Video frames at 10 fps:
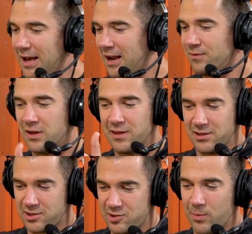And I've done that
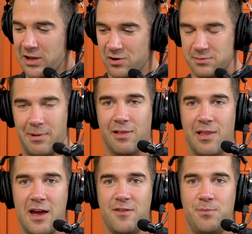in so many areas of my
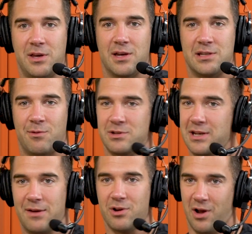life because I was
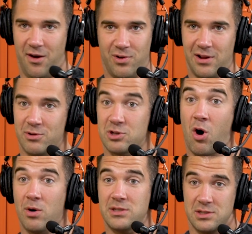never confident. I was
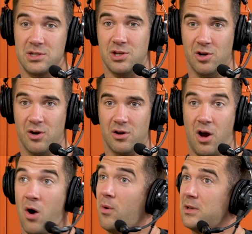always insecure,
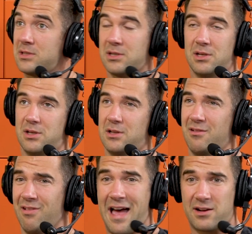always
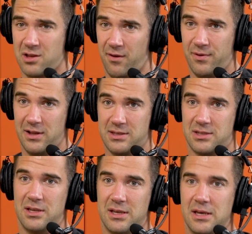lacked
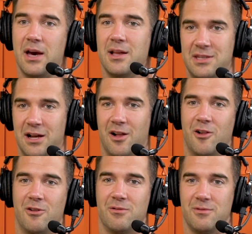confidence
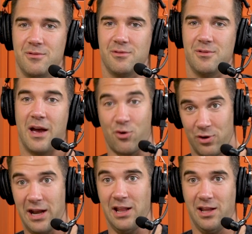until I
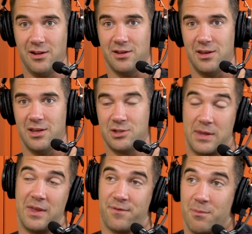created it. So
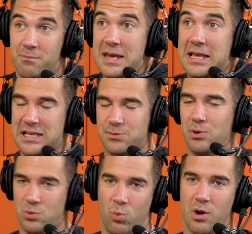I think for me, that's
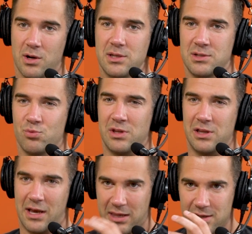what's worked, is really
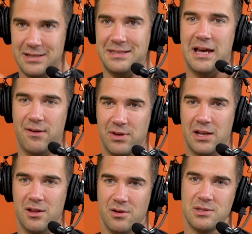like diving
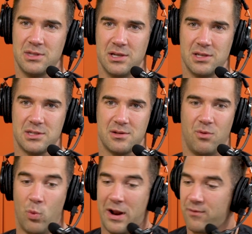into those things.
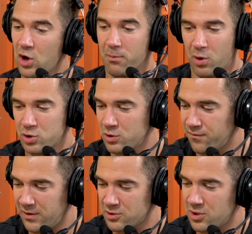Whatever your emotional
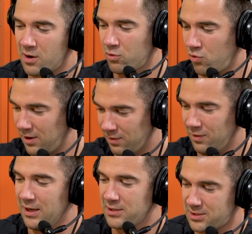fears are, create a
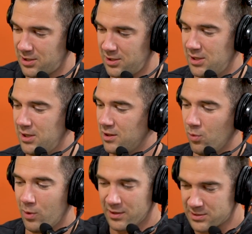list.
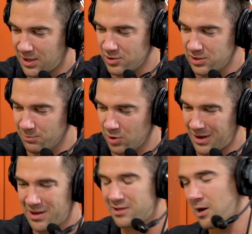The one that scares you the most,
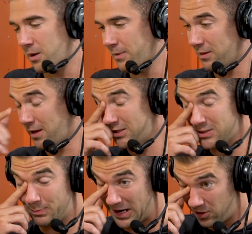I'm not talking about like
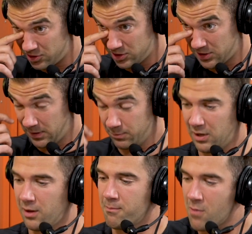spiders or something,
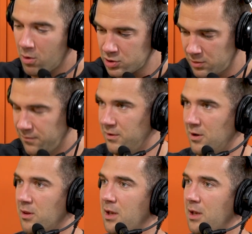but an emotional fear.